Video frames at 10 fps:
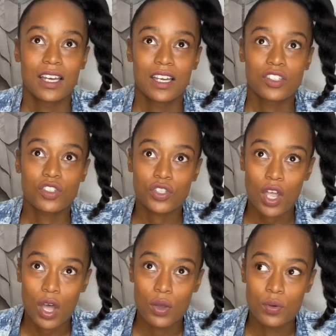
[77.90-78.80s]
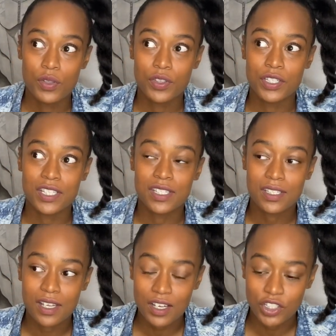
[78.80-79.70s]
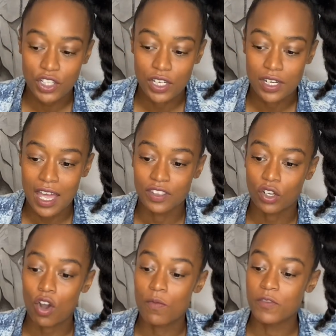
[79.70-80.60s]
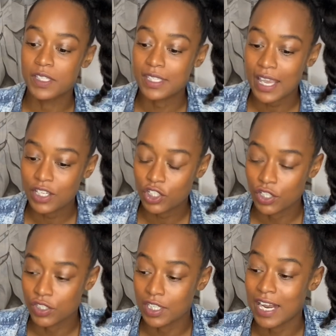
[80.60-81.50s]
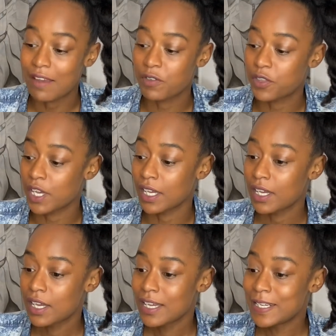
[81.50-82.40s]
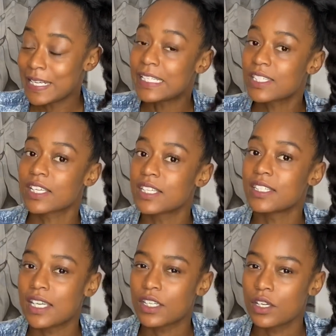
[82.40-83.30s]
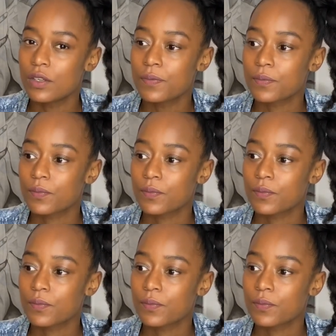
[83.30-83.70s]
So the discussion and the conversations and everything needs to continue